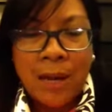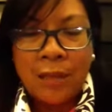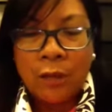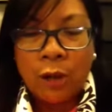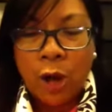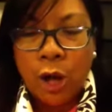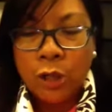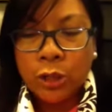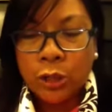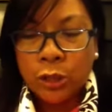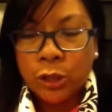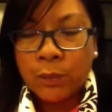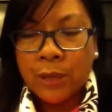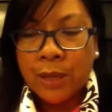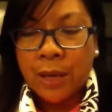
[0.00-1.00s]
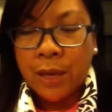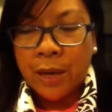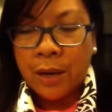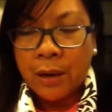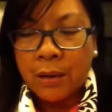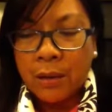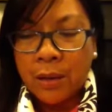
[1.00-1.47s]
long-term
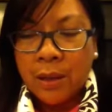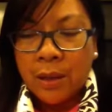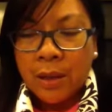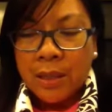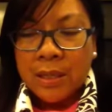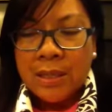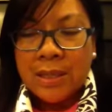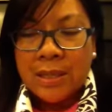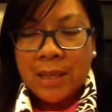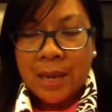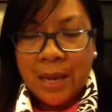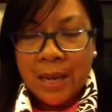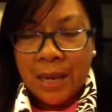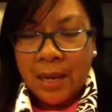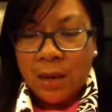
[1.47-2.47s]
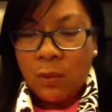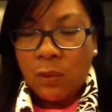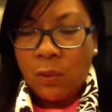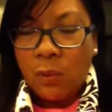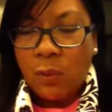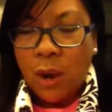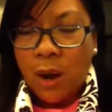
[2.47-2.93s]
care stay
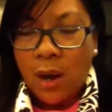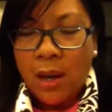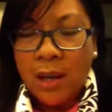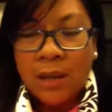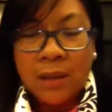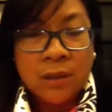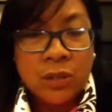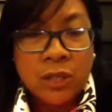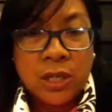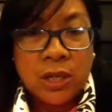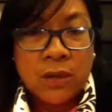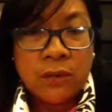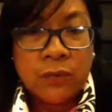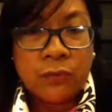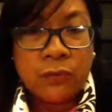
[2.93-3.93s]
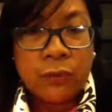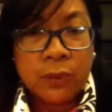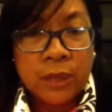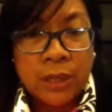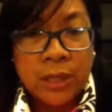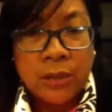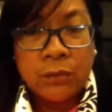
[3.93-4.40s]
while she
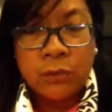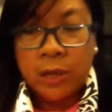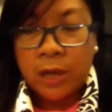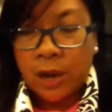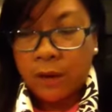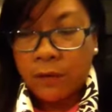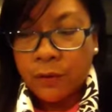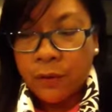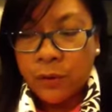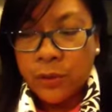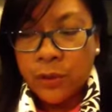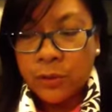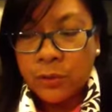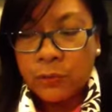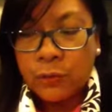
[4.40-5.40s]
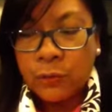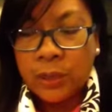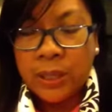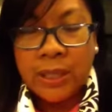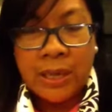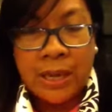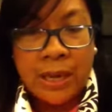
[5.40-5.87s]
fully recovers or fully
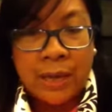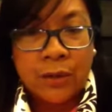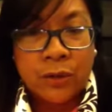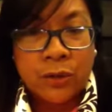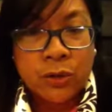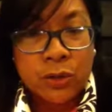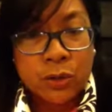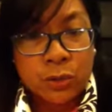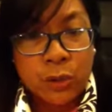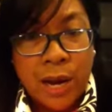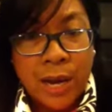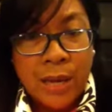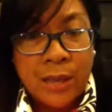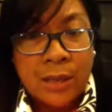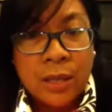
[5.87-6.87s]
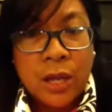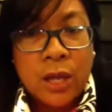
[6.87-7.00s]
gain her strength,